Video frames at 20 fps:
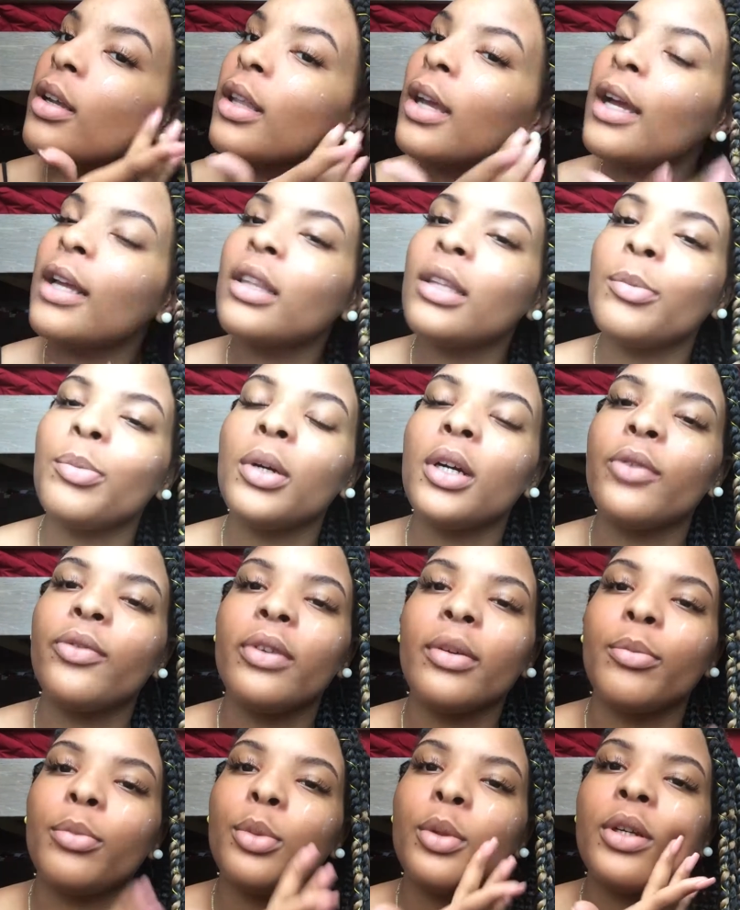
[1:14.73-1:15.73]
like the
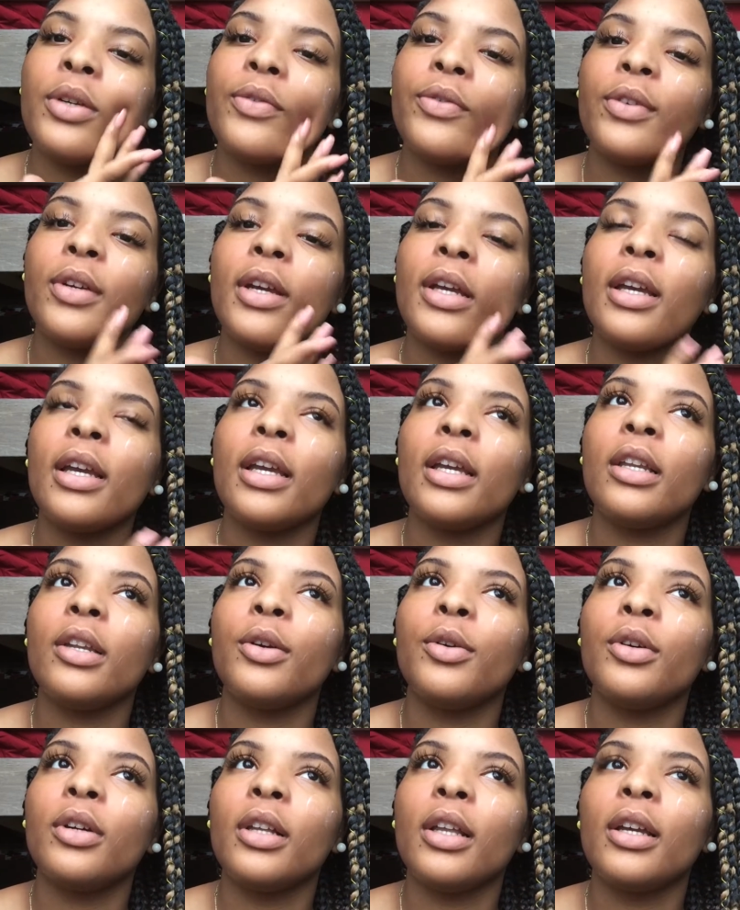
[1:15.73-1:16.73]
perfect boyfriend
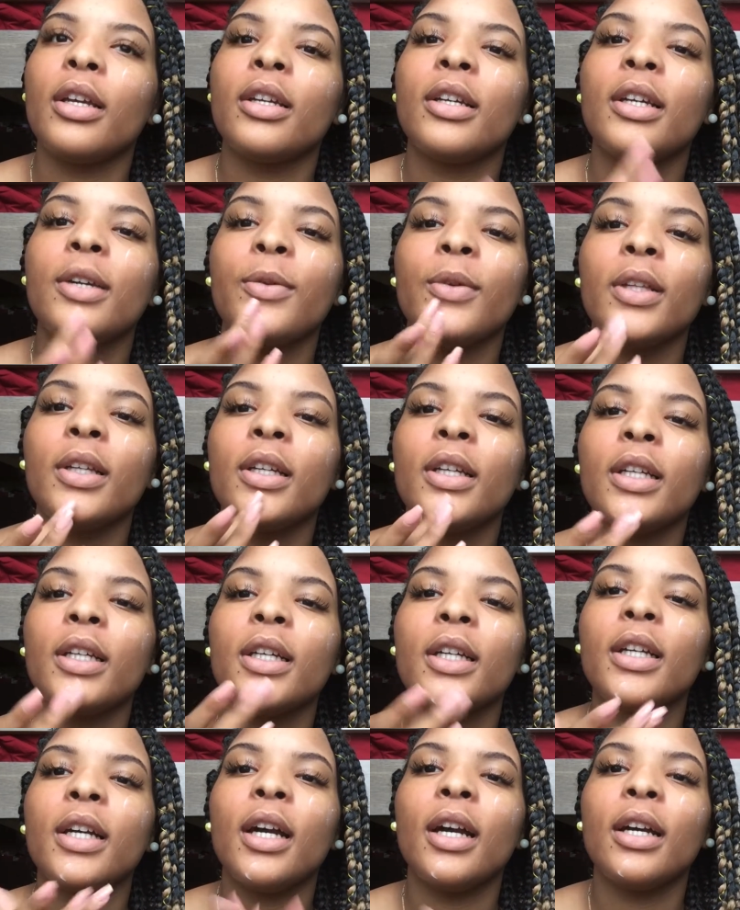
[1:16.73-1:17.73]
or like really
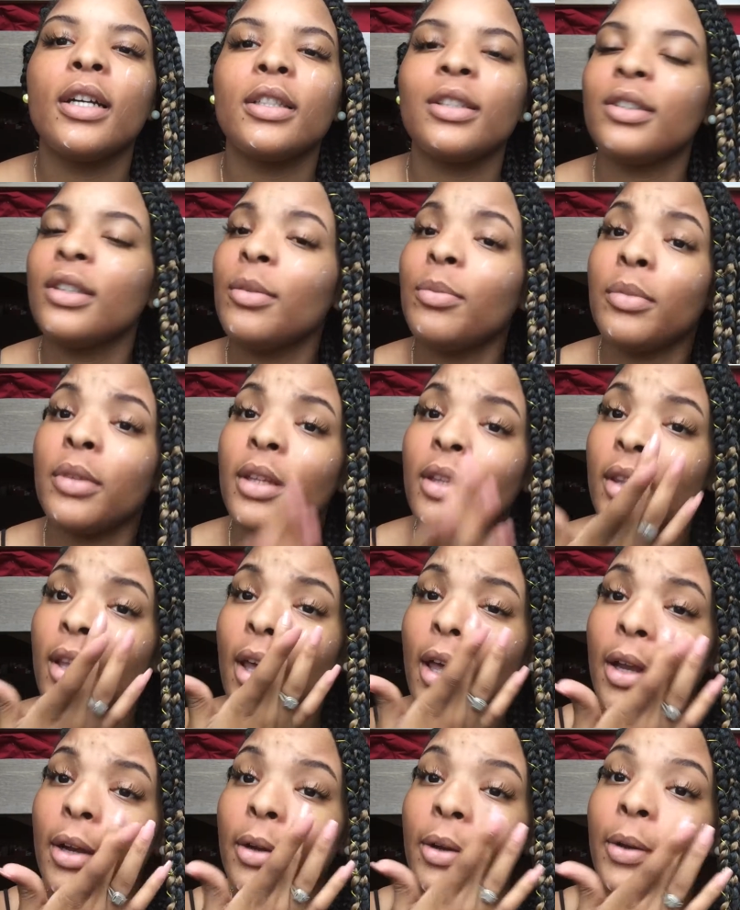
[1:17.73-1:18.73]
good guy or something like
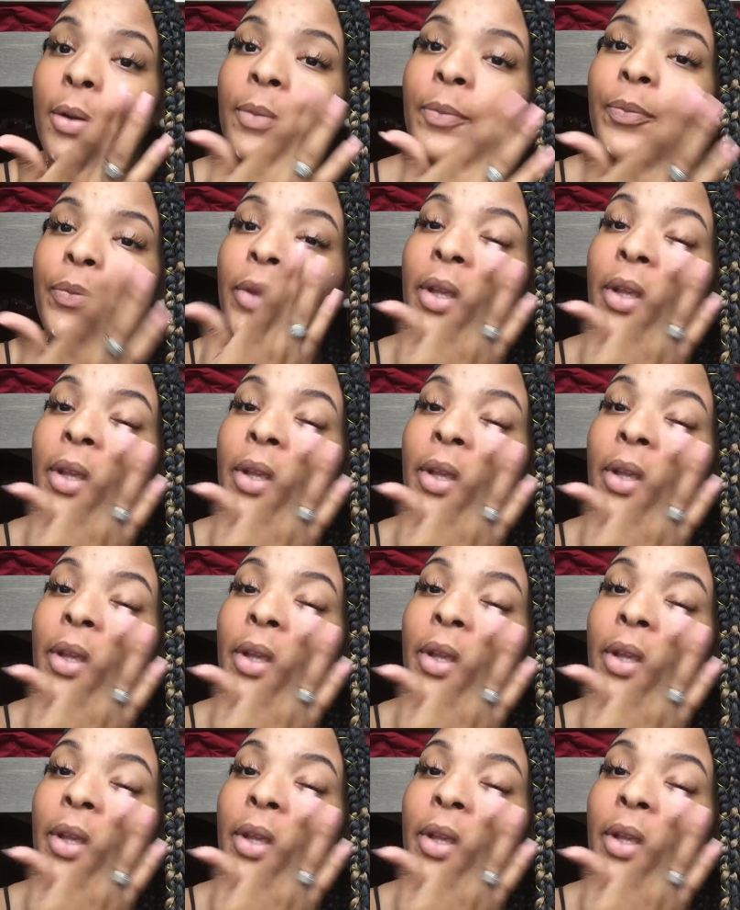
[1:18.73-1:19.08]
that. I don't know.